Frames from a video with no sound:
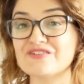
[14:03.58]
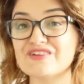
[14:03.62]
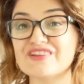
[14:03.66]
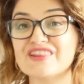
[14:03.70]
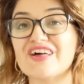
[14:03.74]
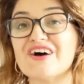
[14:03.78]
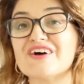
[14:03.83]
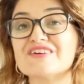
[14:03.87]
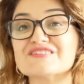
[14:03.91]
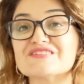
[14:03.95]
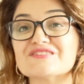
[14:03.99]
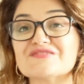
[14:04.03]
in
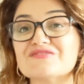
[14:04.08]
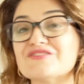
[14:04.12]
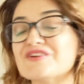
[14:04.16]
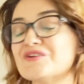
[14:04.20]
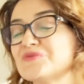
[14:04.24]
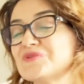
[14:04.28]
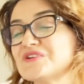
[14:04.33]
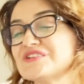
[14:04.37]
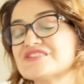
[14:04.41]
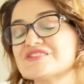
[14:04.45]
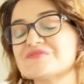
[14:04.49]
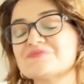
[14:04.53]
philosophy,
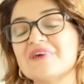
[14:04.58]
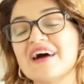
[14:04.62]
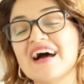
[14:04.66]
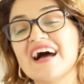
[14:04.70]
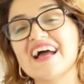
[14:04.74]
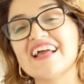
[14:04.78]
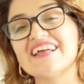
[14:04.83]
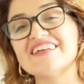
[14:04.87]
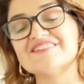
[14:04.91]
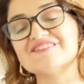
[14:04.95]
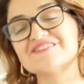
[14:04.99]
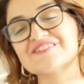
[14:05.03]
which is
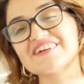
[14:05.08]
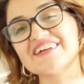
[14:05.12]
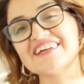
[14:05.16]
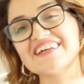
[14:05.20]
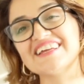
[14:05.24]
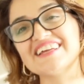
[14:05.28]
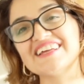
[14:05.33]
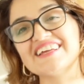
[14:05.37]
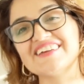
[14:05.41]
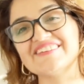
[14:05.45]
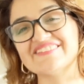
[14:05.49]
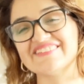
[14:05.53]
my
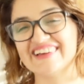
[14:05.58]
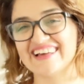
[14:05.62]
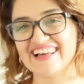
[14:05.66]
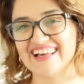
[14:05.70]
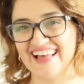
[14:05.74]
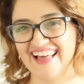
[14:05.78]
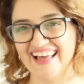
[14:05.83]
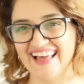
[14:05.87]
dream.